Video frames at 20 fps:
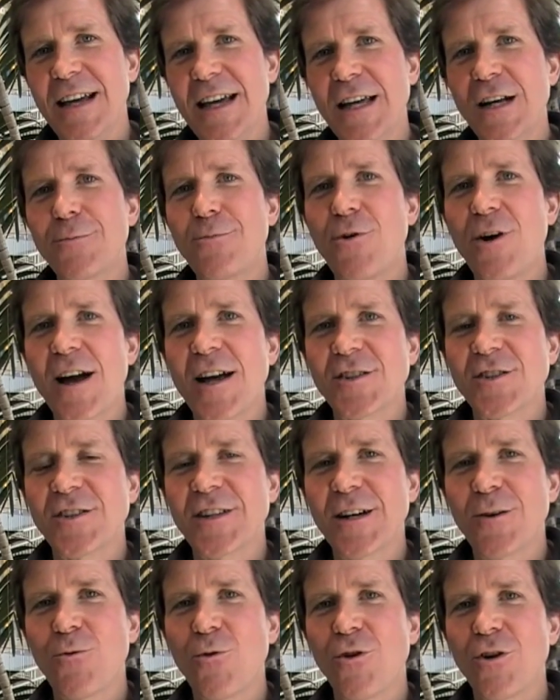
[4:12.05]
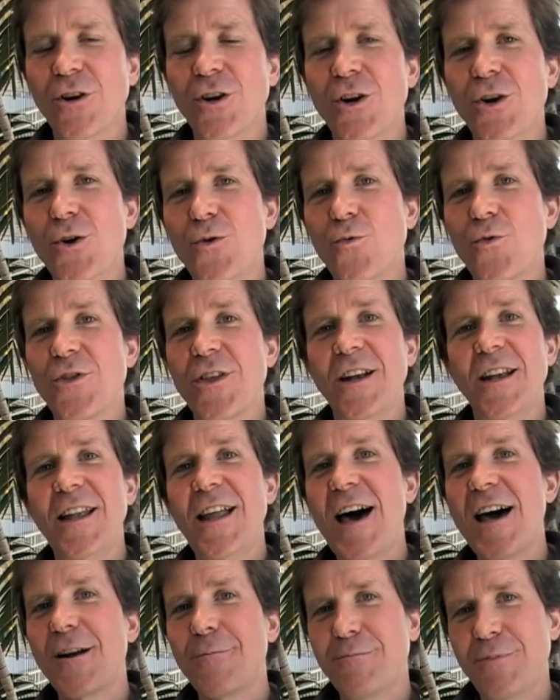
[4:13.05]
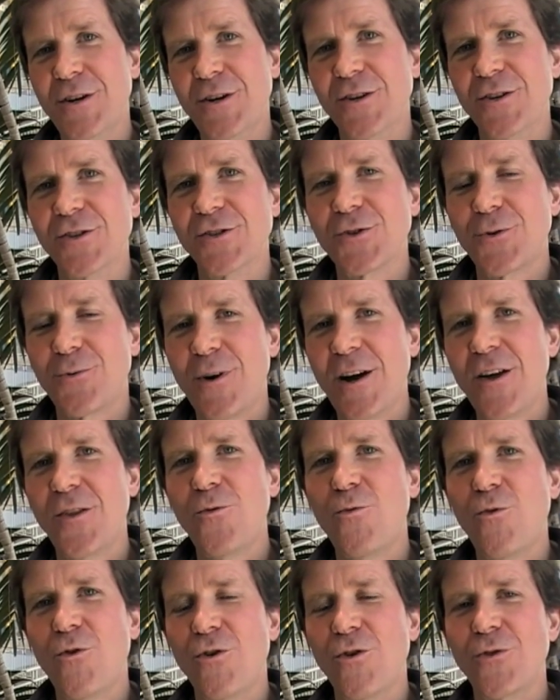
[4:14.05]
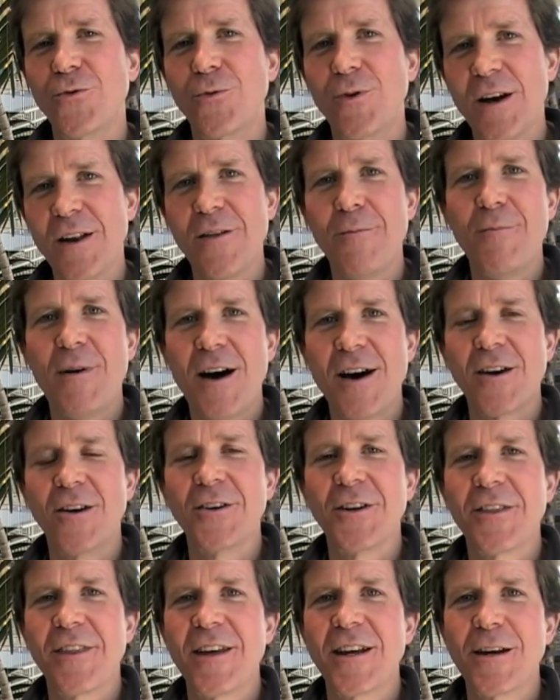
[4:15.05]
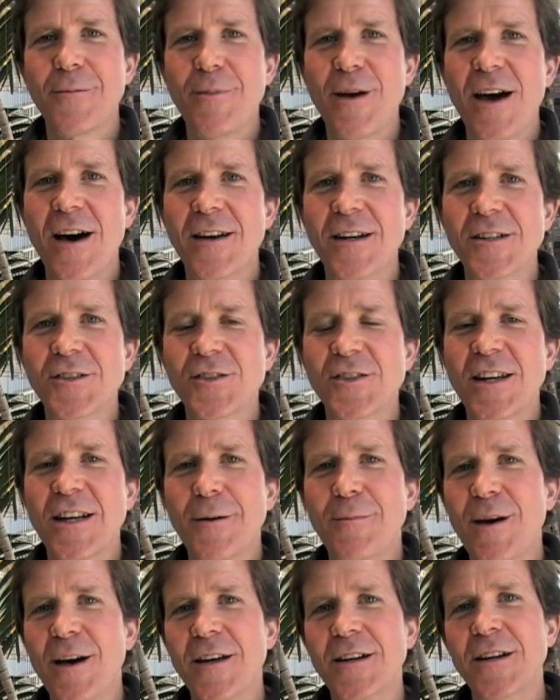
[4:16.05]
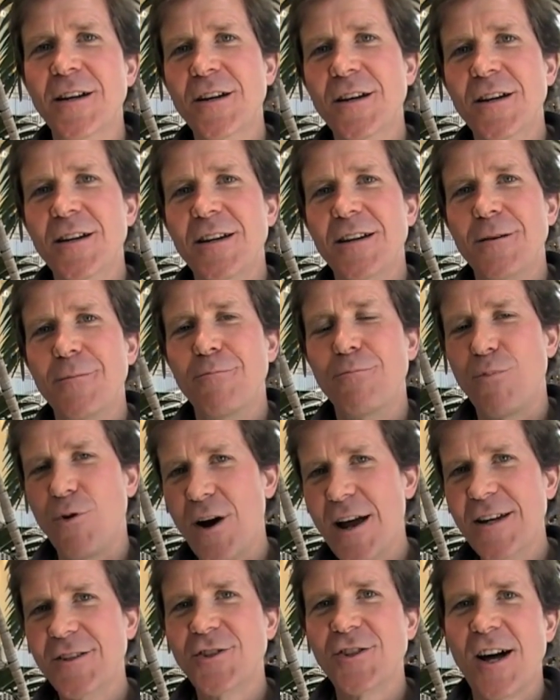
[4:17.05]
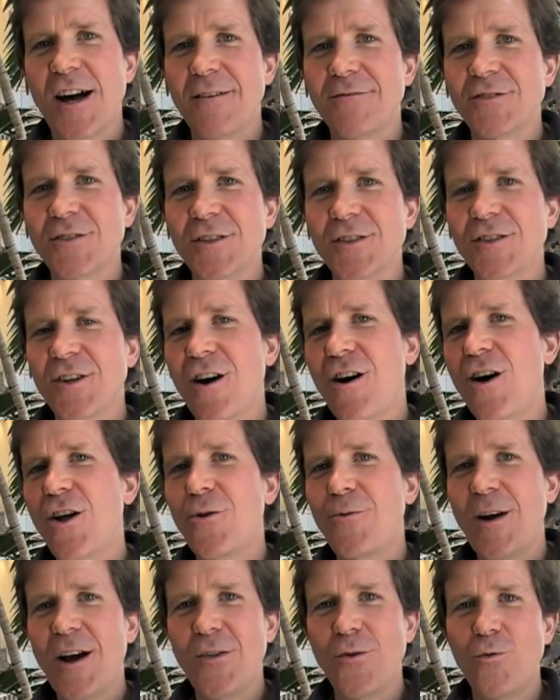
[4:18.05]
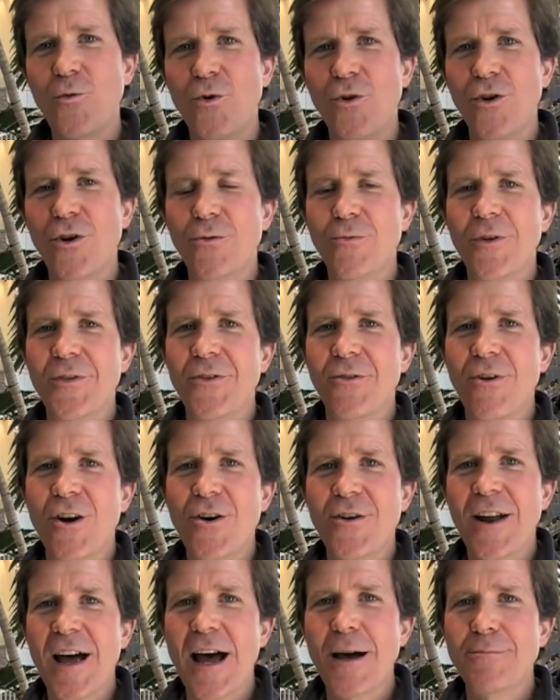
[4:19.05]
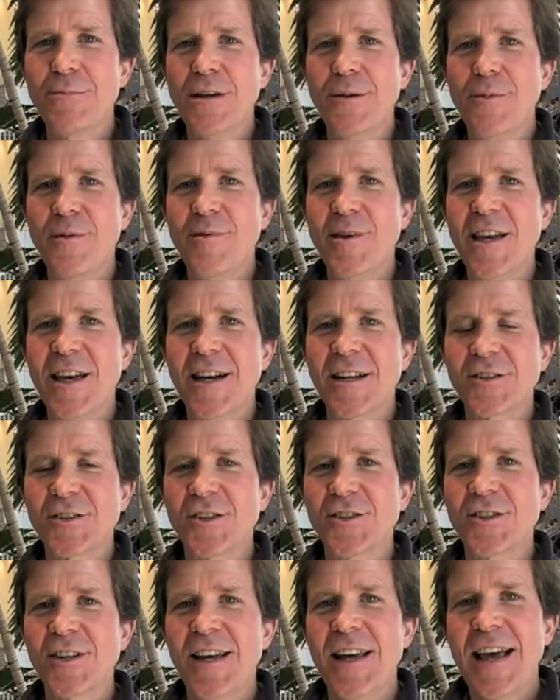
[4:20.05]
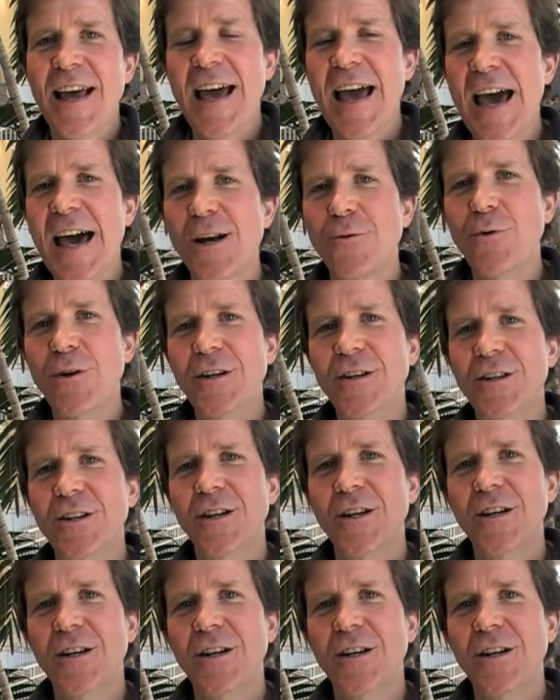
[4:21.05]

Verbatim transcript: enterprise network with a lot of peers around the world. Really the model to think about is think about branch offices all around the world with their own IP PBXs. How do we